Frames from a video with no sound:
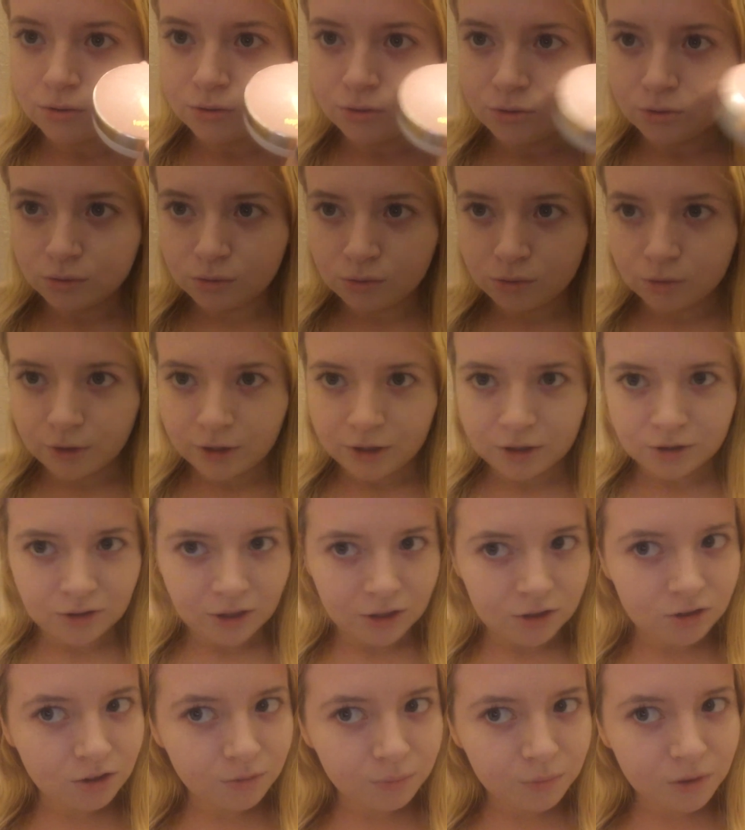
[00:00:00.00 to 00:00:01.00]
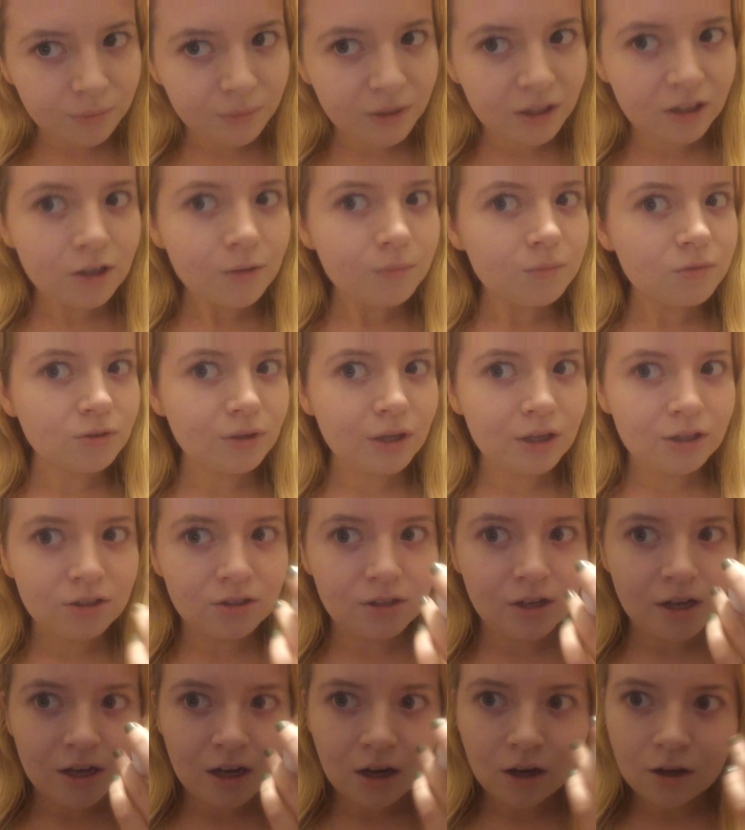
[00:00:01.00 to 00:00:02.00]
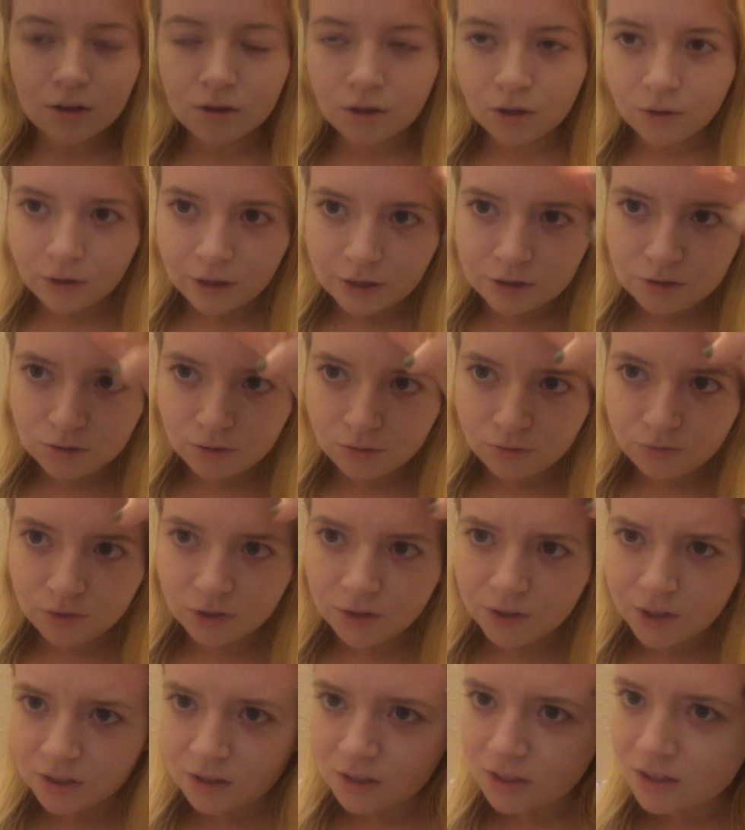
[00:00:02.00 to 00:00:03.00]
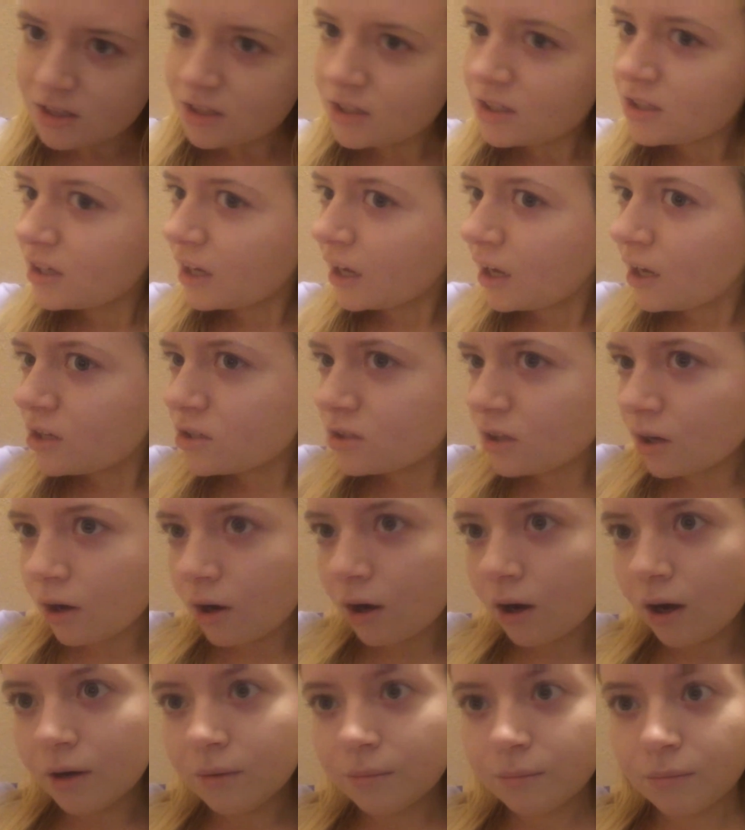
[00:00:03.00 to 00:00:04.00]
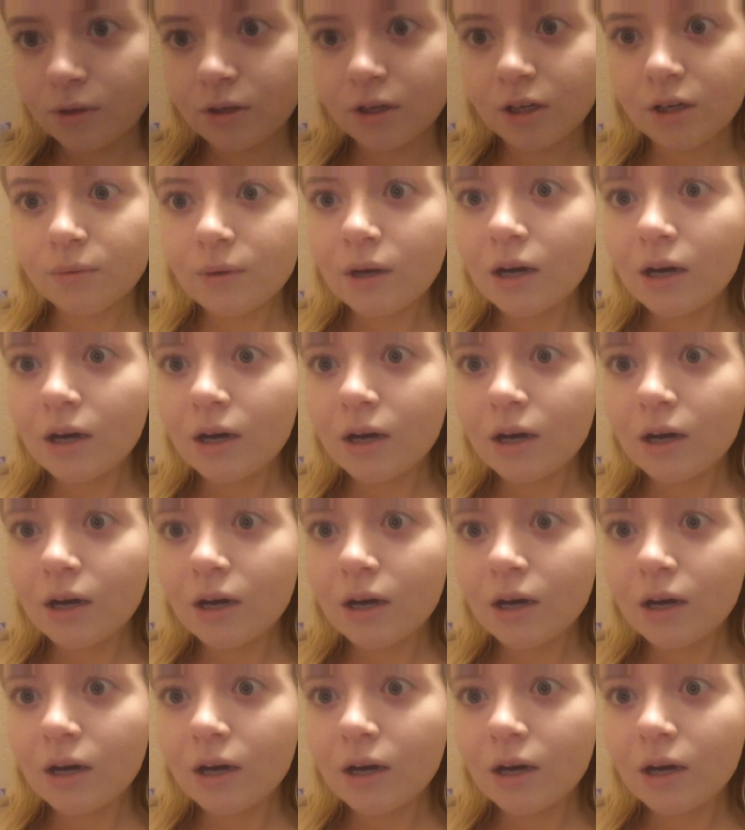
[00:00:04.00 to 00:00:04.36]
to like touch up your makeup throughout the day. Though I do feel like this stays on pretty